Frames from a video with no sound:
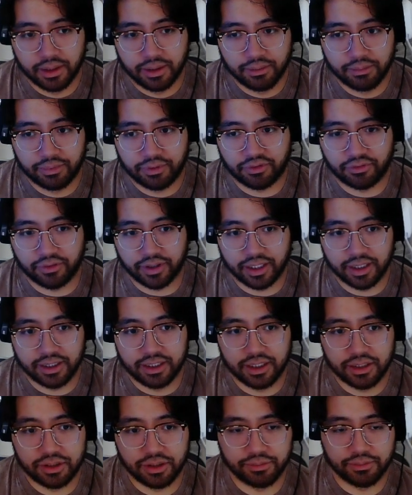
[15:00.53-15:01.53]
prevent a
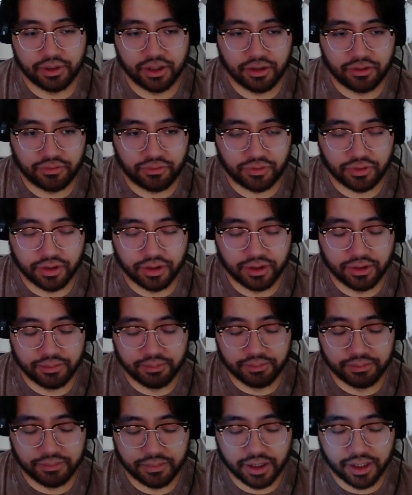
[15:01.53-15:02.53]
Digimon
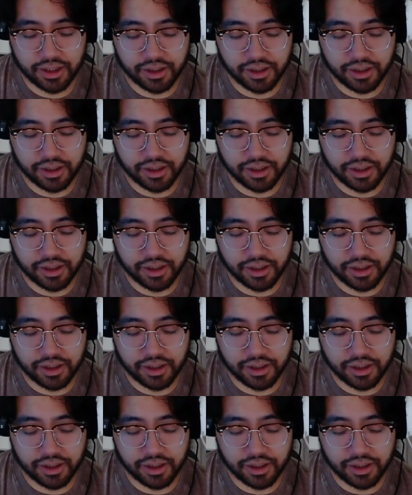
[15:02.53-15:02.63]
from